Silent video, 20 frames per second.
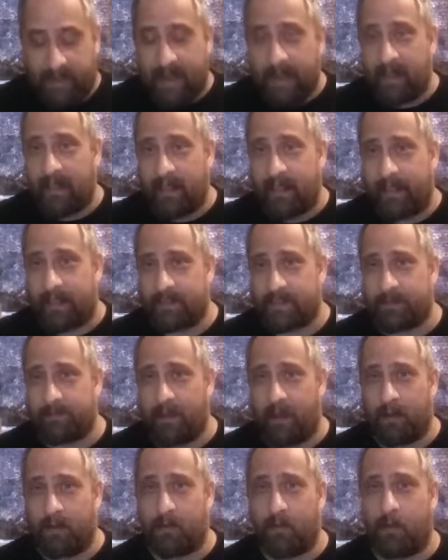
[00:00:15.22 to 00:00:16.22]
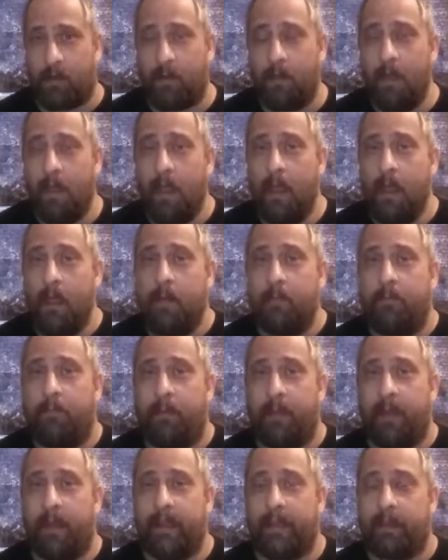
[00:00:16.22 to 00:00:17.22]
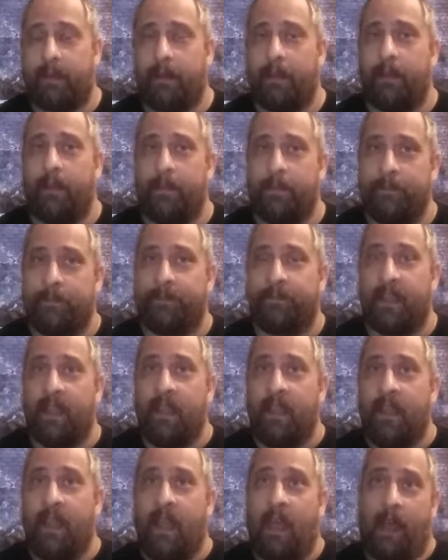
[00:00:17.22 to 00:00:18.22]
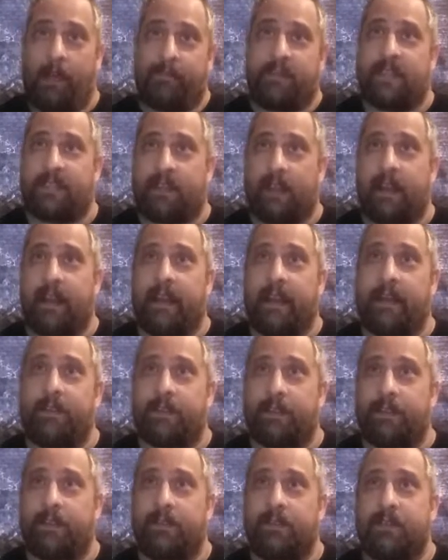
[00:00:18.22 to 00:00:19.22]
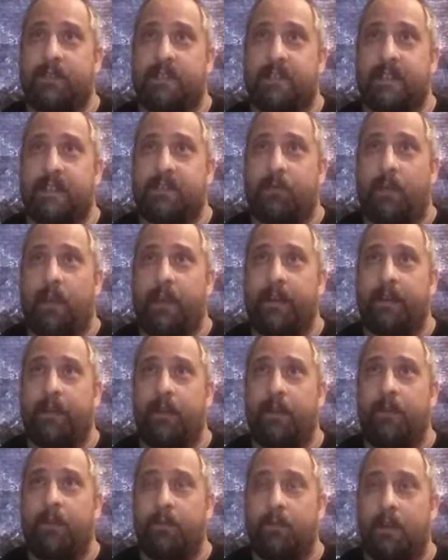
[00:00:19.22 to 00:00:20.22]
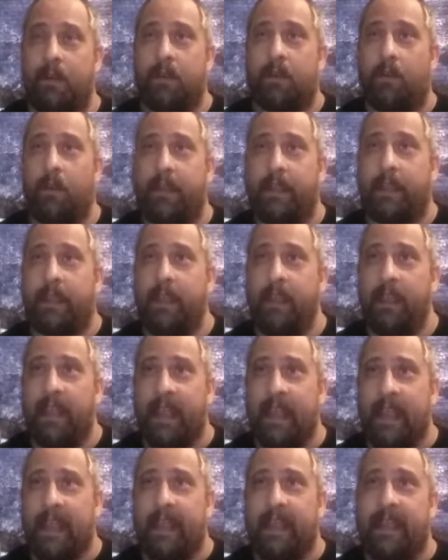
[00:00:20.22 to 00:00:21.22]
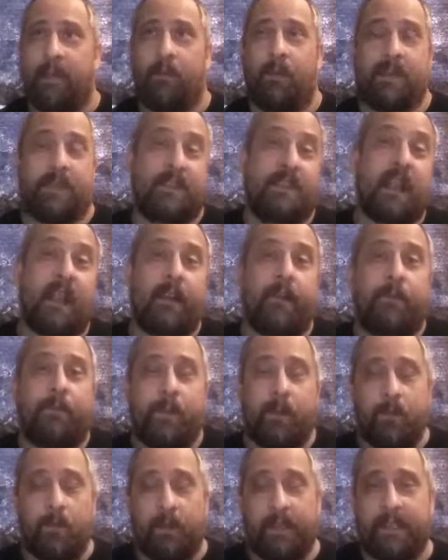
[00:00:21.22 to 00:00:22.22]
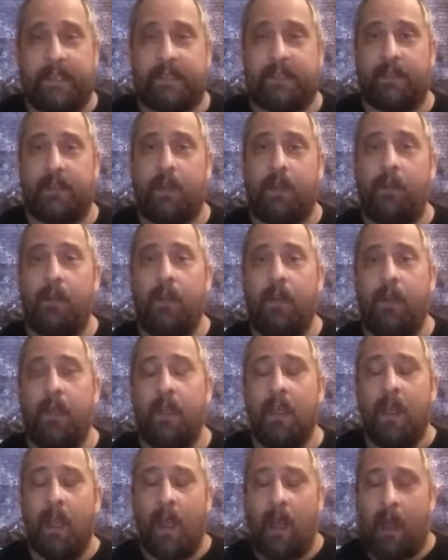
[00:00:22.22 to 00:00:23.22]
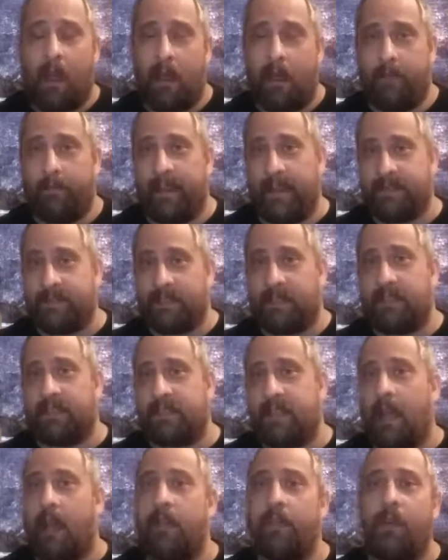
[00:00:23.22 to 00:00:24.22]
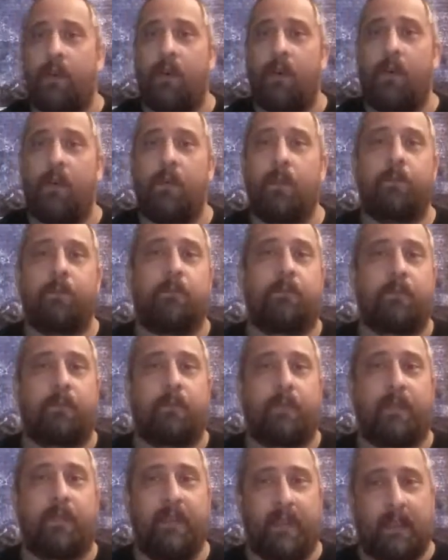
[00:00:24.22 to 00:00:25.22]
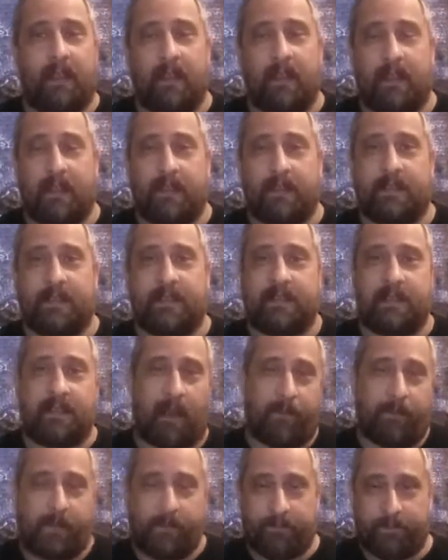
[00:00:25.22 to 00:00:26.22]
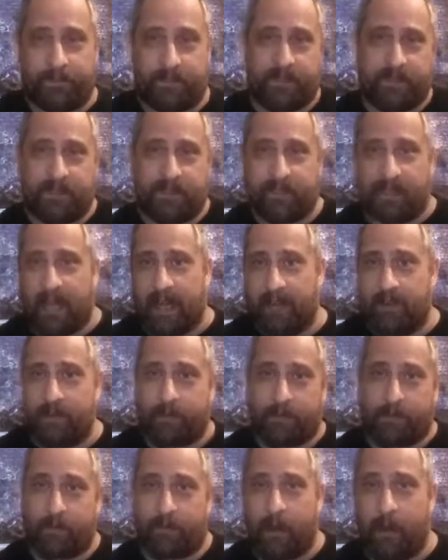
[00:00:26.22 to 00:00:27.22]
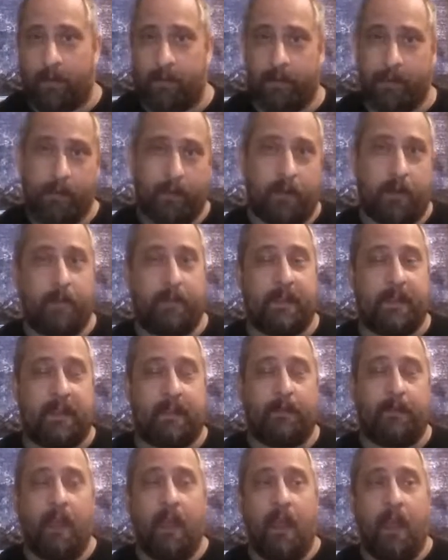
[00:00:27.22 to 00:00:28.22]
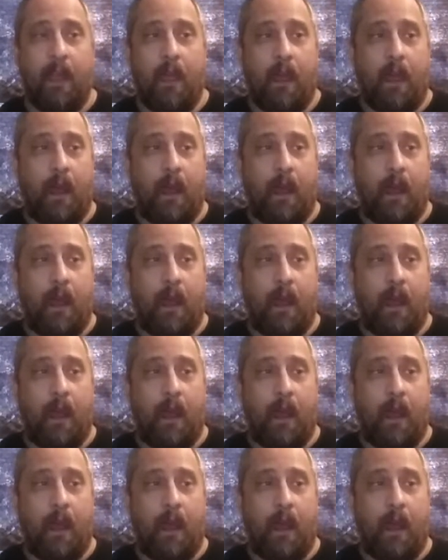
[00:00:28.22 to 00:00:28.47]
of like a small goal. But I'm just going to introduce this one real quick. It was done a few weeks ago. As you can tell, though, the stuff has changed around a little bit